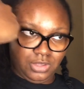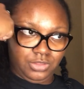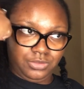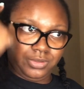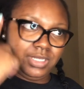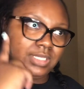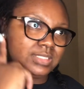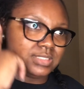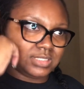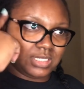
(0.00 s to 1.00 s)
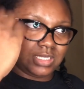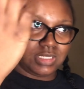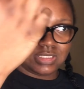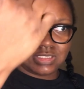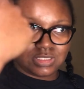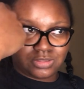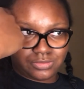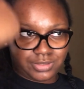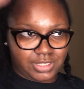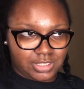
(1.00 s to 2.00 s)
3, 6,
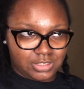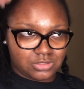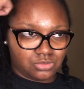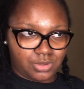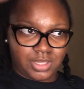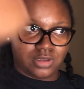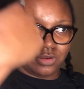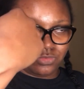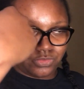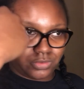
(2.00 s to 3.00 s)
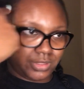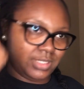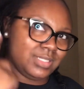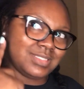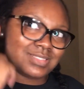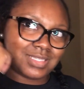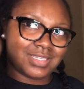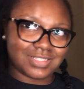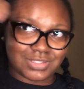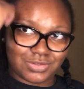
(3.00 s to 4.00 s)
3, 12, 3,
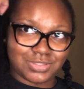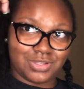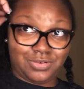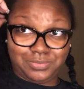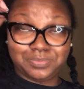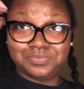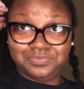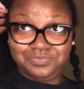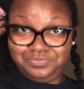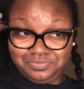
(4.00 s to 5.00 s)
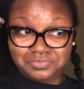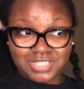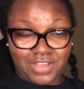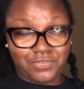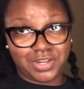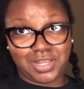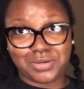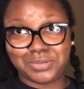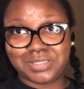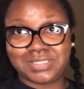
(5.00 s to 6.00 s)
6. So I figured out
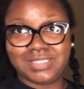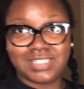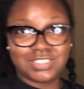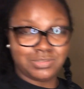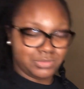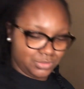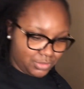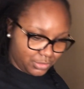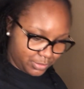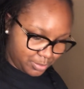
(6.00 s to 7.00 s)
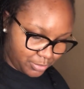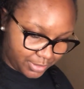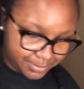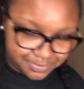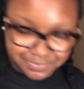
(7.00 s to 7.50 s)
quickly that she was doing a 3-point.